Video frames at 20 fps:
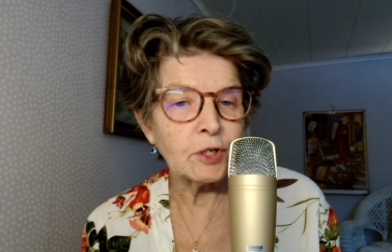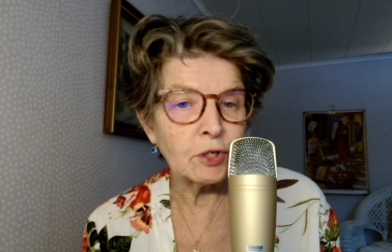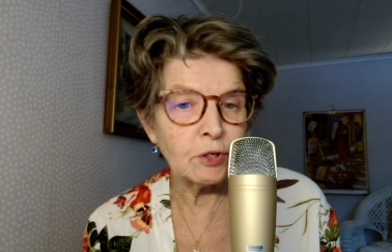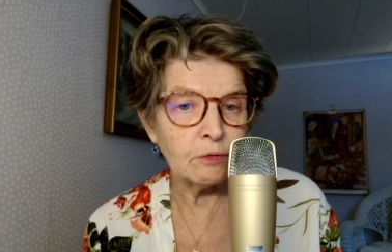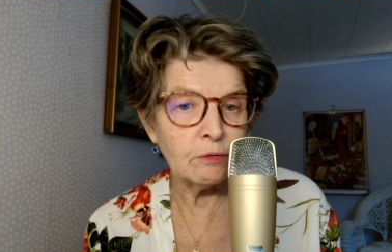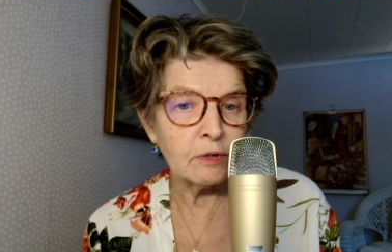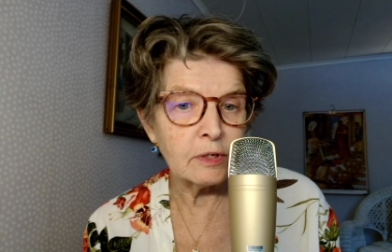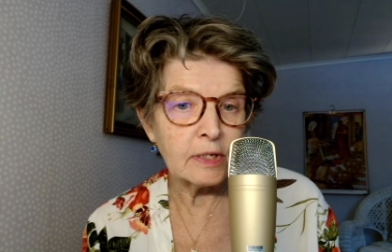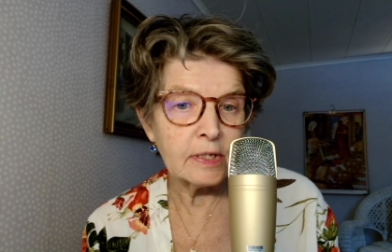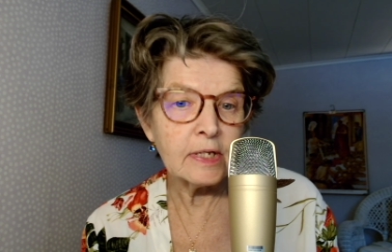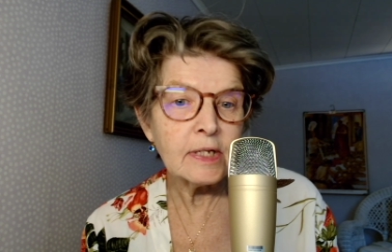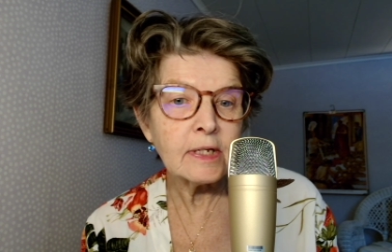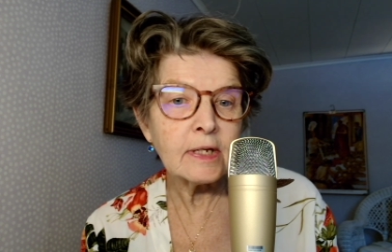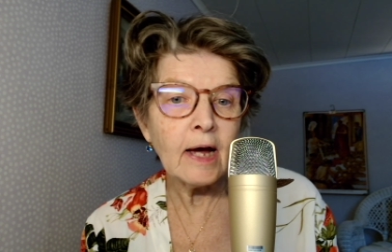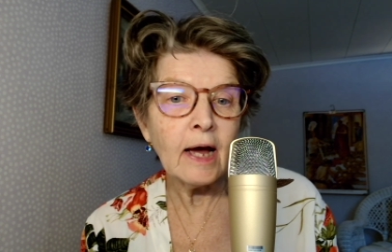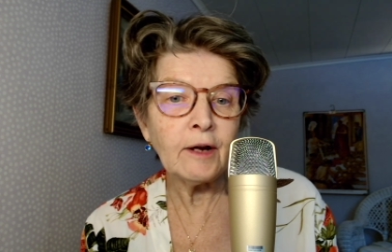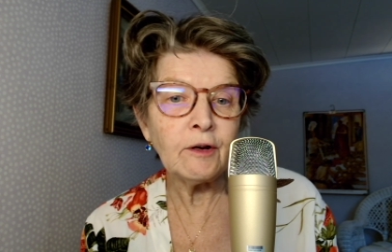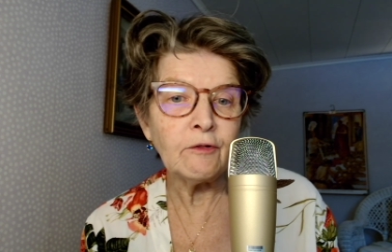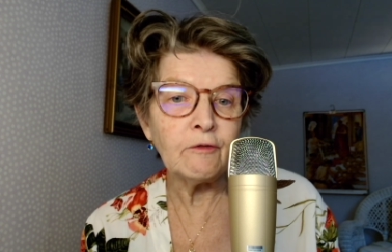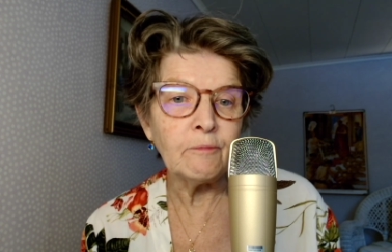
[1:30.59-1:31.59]
choose this
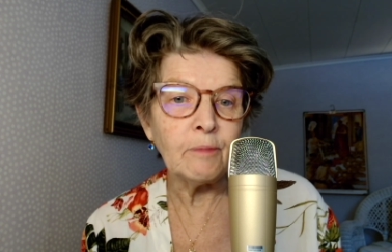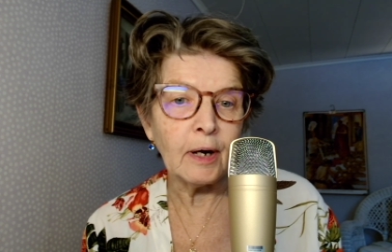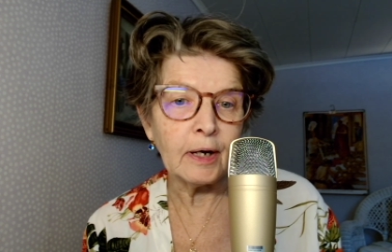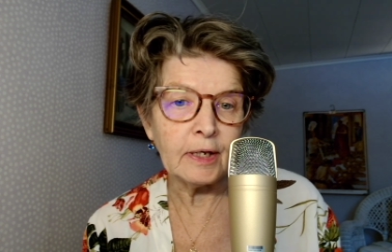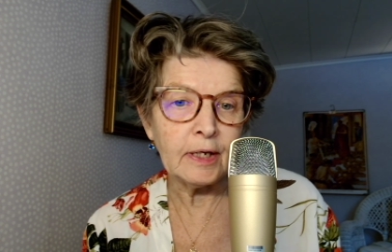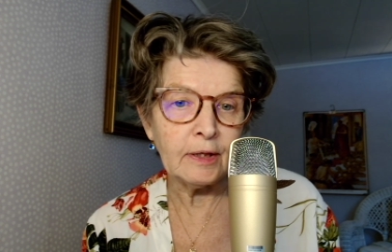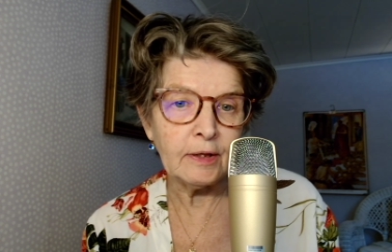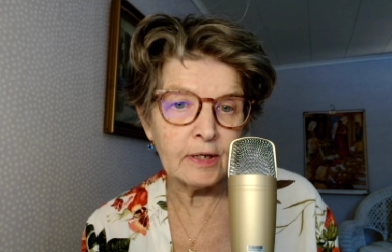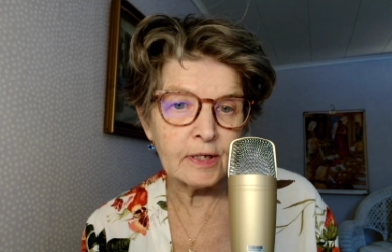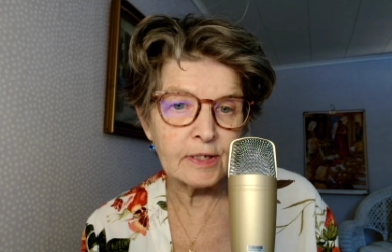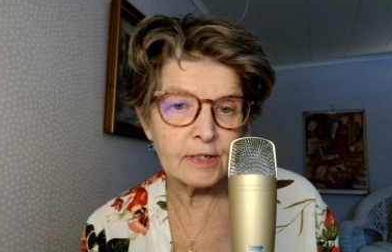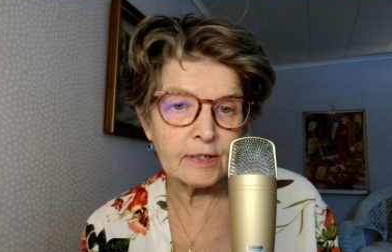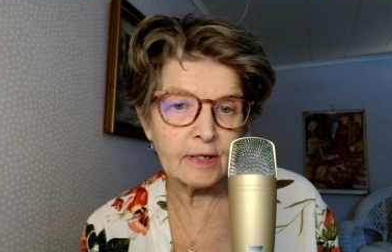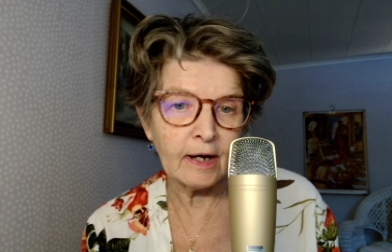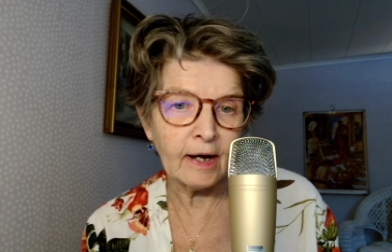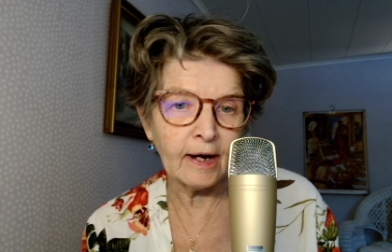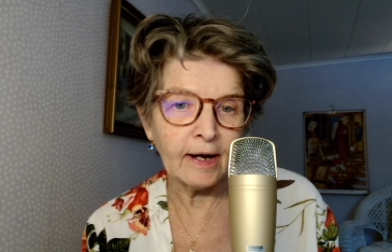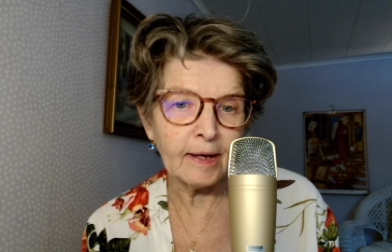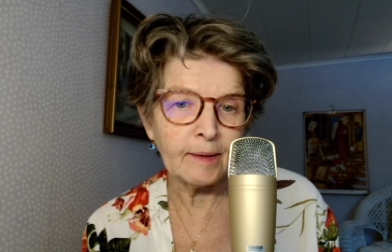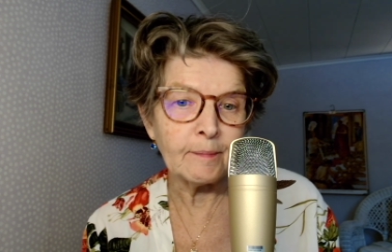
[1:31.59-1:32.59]
kind of body this
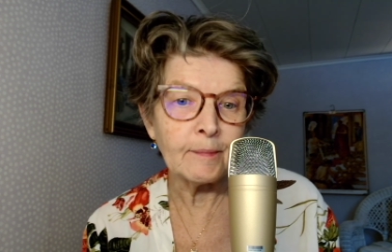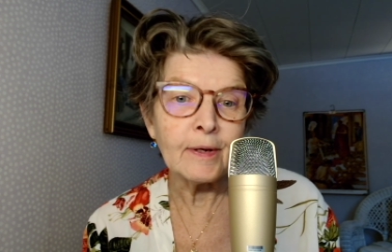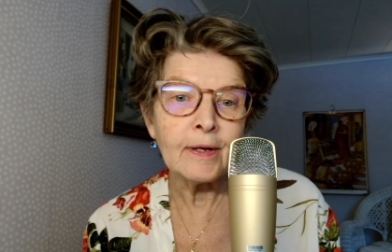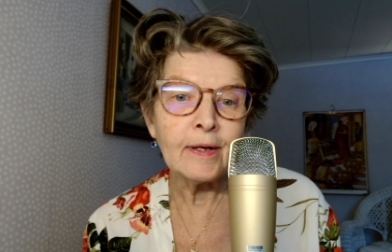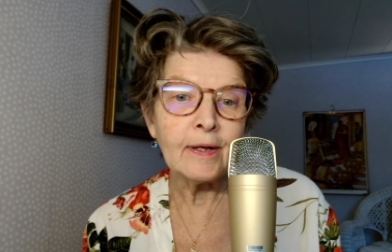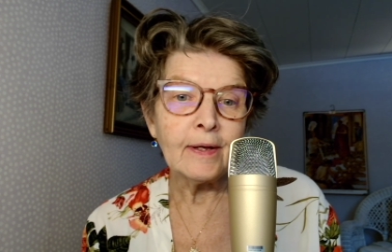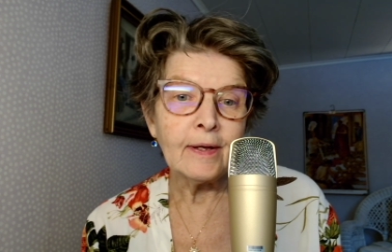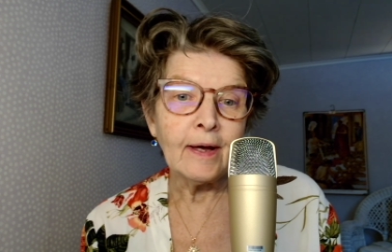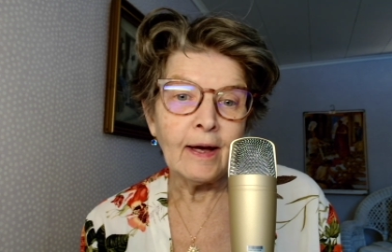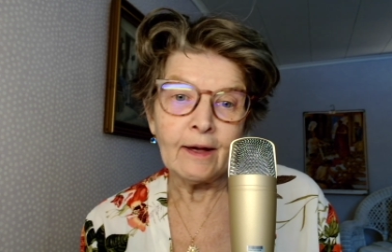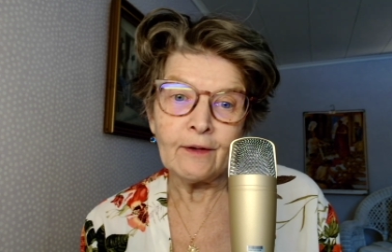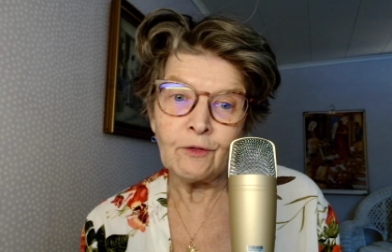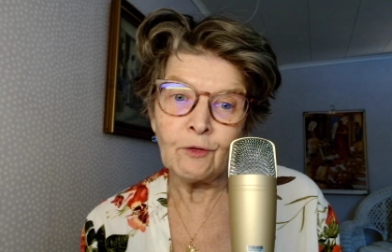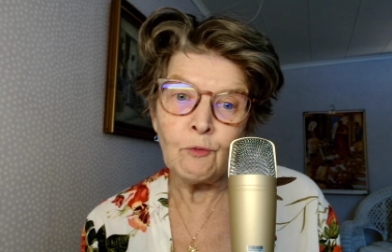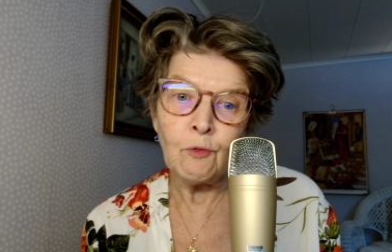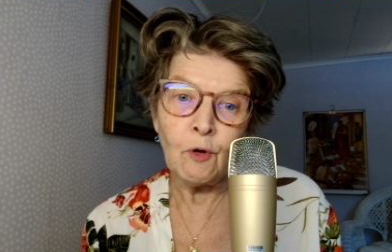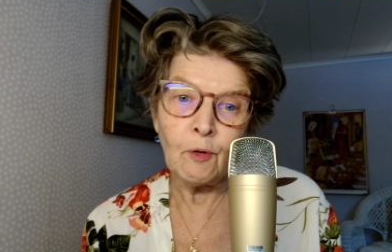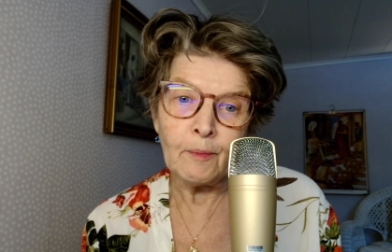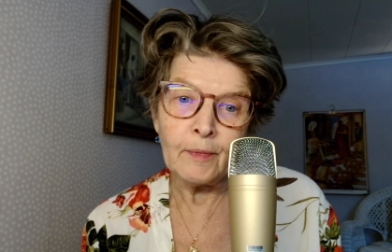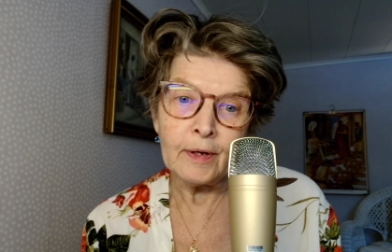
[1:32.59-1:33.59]
time as a
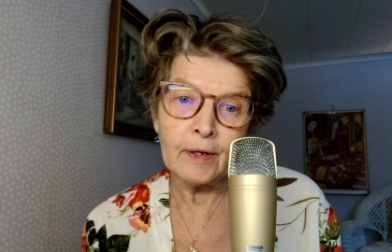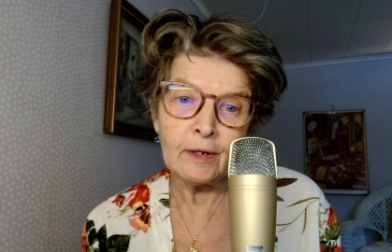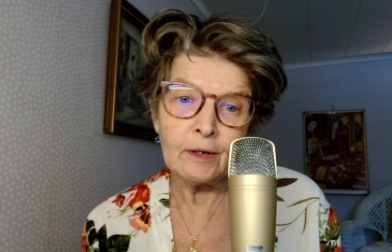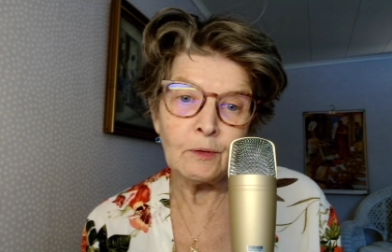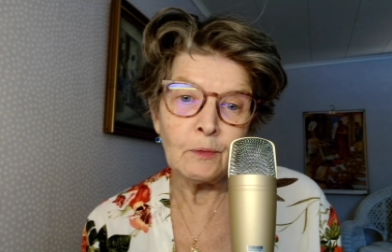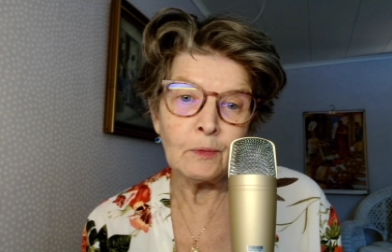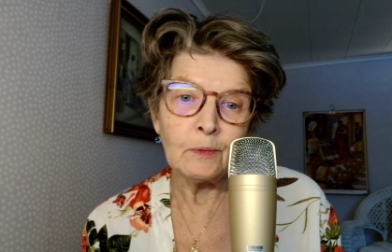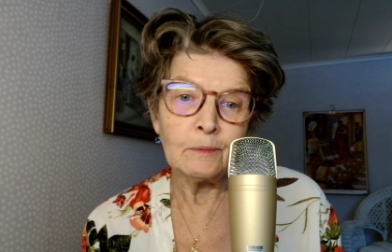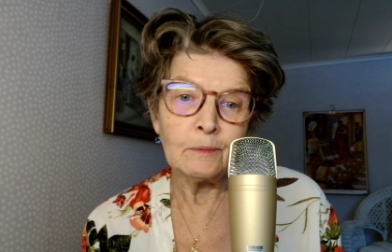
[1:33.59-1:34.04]
woman